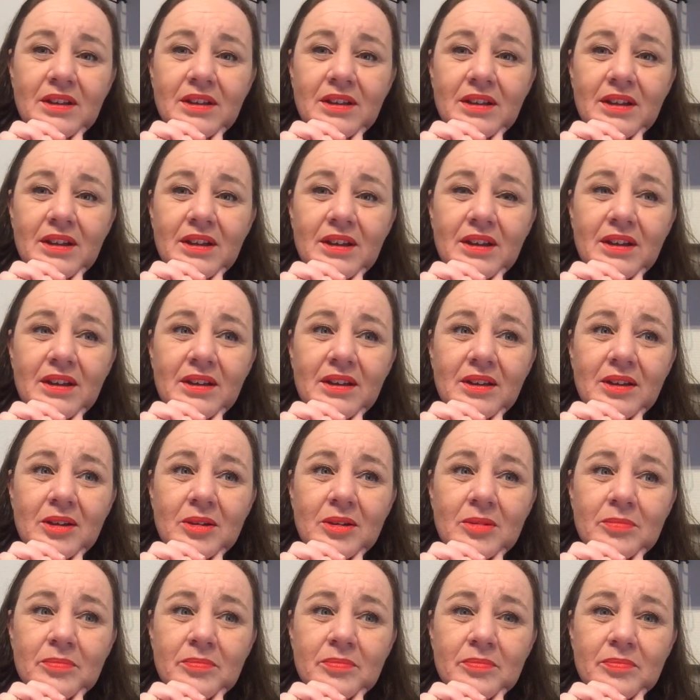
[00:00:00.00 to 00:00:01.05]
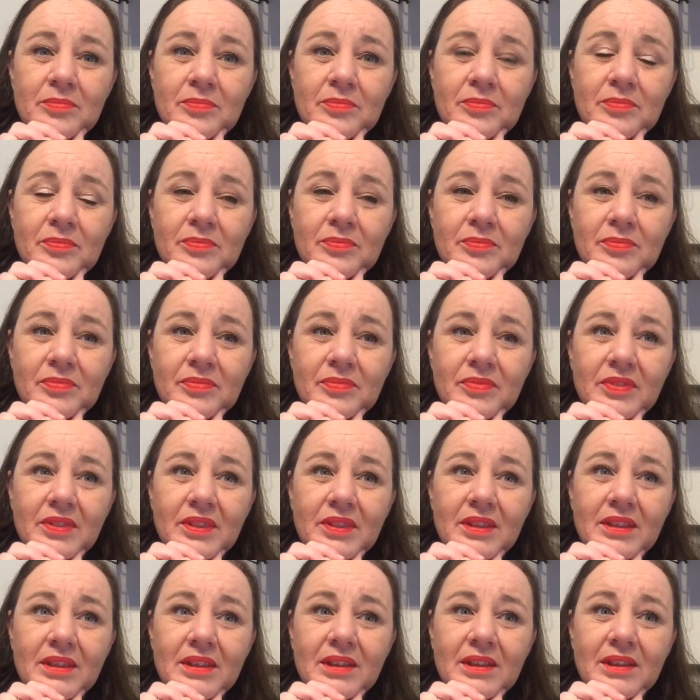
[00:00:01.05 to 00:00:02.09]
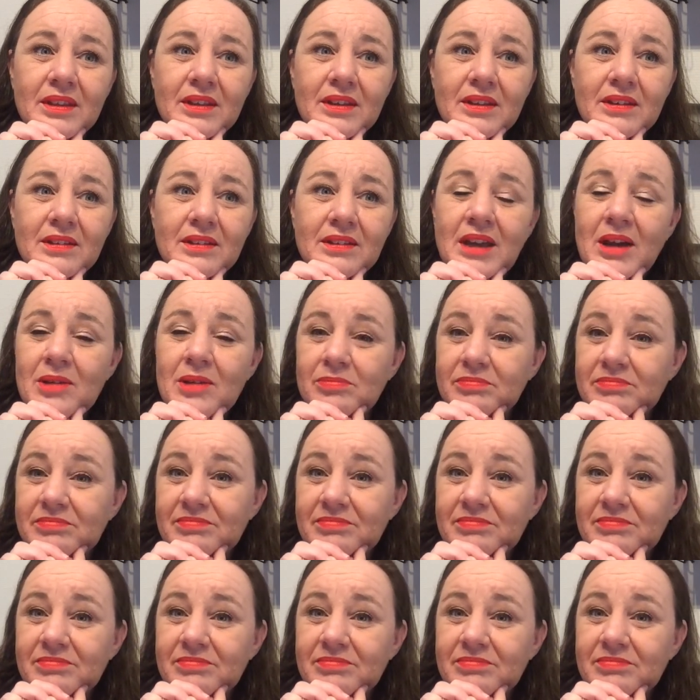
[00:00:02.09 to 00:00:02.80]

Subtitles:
Yeah,